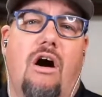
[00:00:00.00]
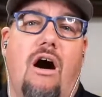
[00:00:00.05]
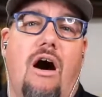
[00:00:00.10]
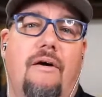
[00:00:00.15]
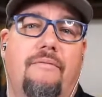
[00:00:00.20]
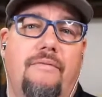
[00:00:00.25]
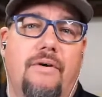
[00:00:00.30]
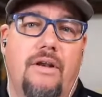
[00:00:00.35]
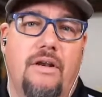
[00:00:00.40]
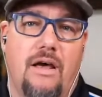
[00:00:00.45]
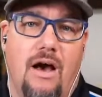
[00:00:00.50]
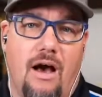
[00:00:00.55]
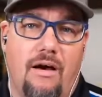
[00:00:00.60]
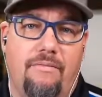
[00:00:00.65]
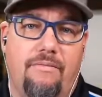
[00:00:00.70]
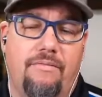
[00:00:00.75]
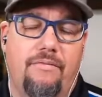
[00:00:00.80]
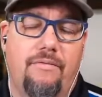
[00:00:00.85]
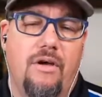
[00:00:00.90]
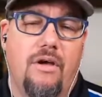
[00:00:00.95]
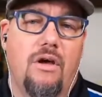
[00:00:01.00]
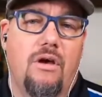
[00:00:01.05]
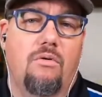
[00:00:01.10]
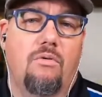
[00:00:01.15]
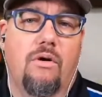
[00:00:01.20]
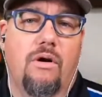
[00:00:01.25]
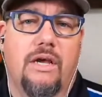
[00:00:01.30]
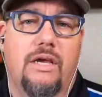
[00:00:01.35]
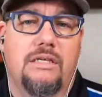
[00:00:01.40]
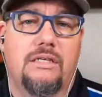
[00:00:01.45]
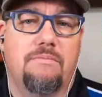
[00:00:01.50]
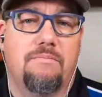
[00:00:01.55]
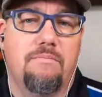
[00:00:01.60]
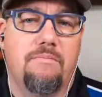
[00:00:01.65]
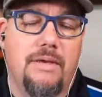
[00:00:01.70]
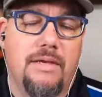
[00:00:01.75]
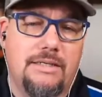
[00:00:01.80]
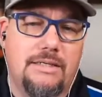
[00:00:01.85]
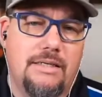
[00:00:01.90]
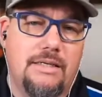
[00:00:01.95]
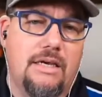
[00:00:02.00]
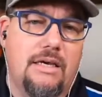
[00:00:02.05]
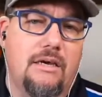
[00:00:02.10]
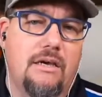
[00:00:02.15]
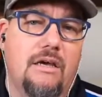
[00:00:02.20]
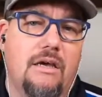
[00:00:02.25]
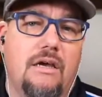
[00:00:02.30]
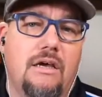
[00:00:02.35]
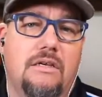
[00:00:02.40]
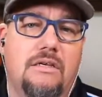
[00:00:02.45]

off enough where he's missing